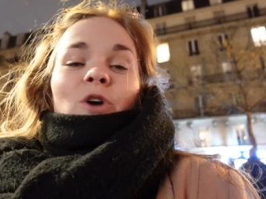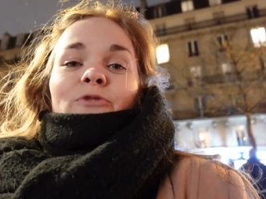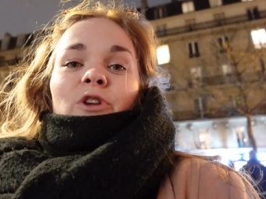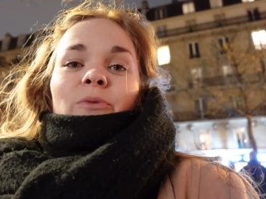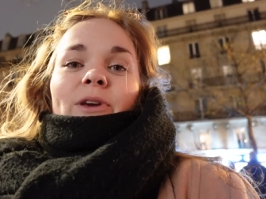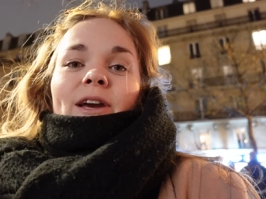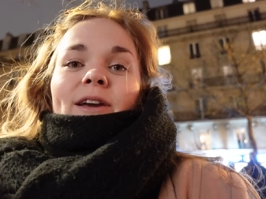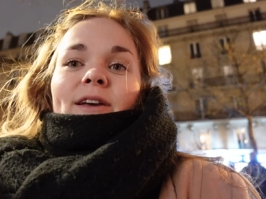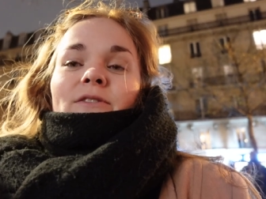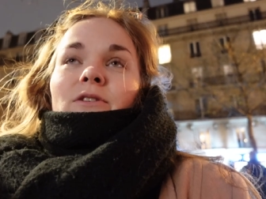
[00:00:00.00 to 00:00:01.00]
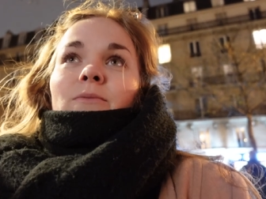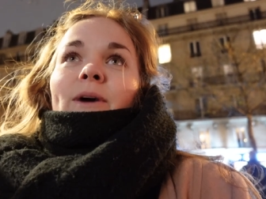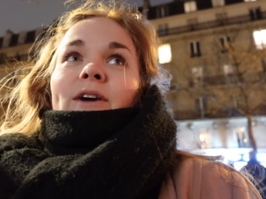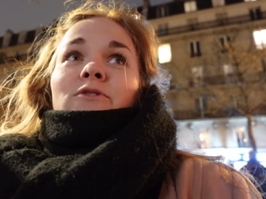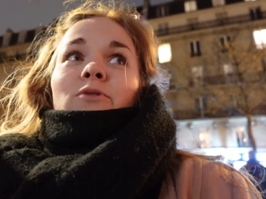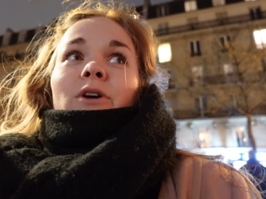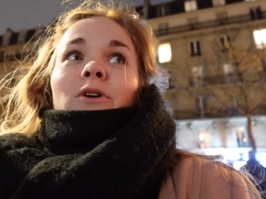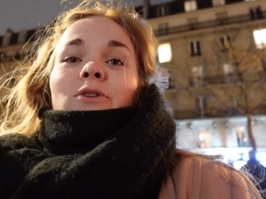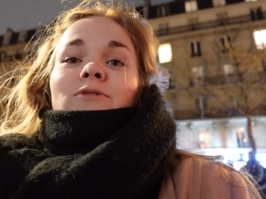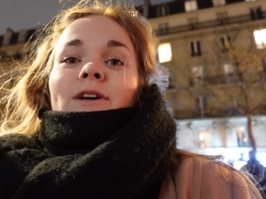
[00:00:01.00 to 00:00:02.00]
Hopefully we can get back to our
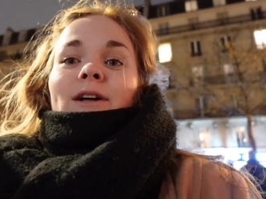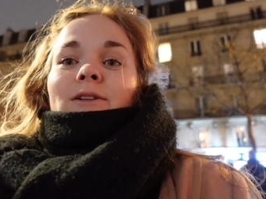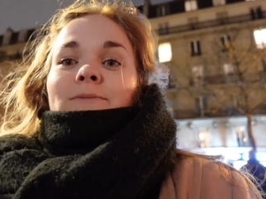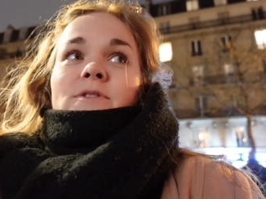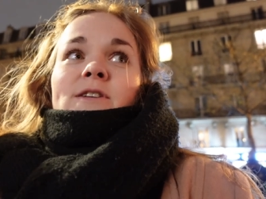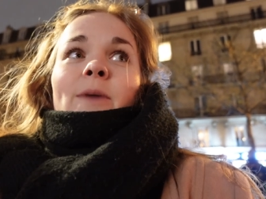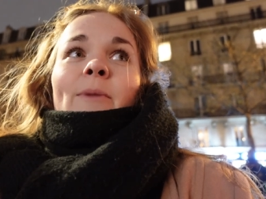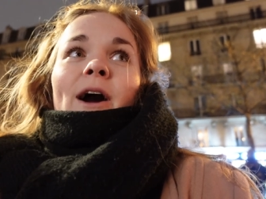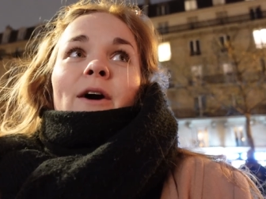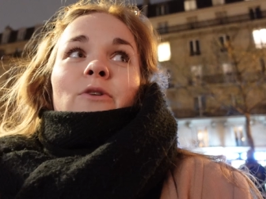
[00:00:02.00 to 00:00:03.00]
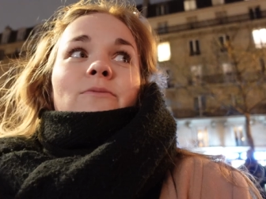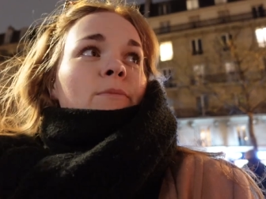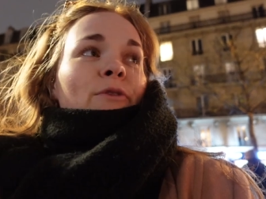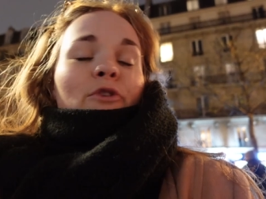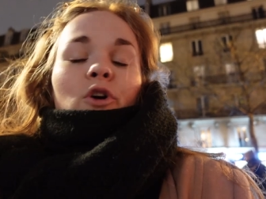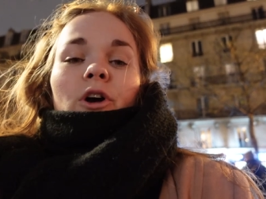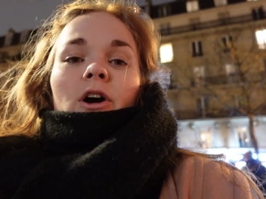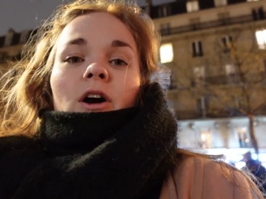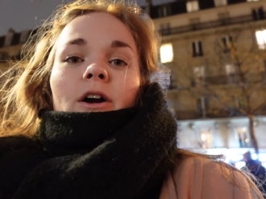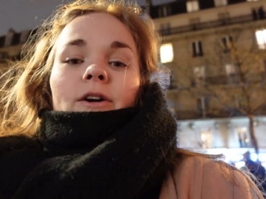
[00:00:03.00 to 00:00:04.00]
hotel somehow before
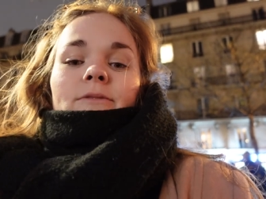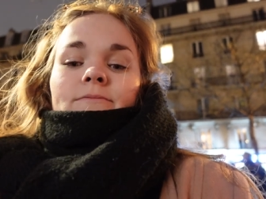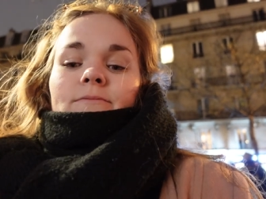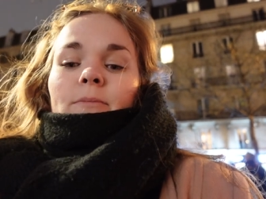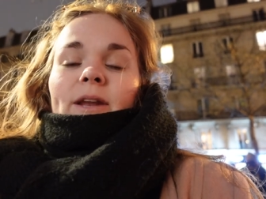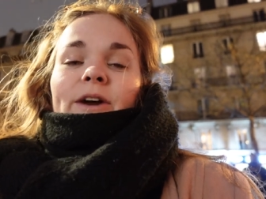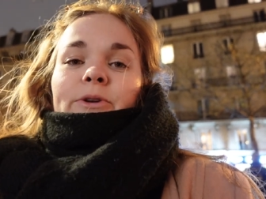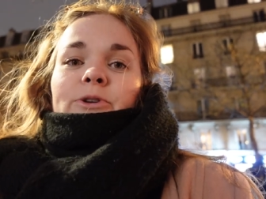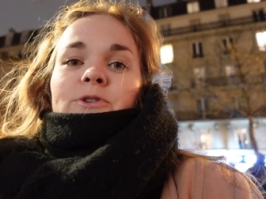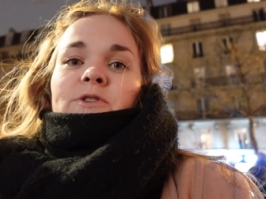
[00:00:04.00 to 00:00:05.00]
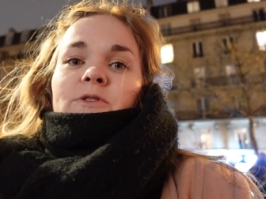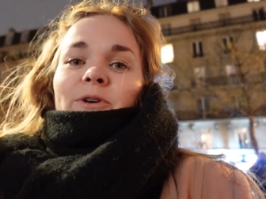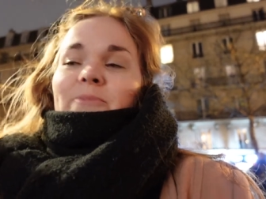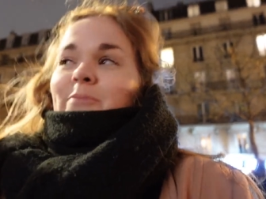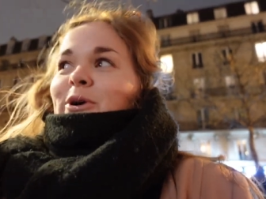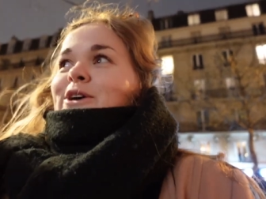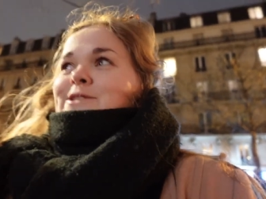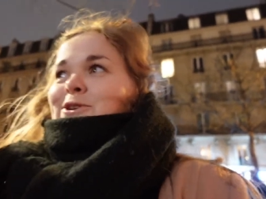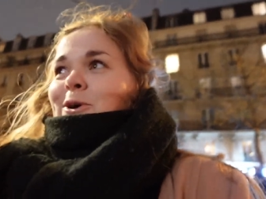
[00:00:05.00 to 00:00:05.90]
our bladders burst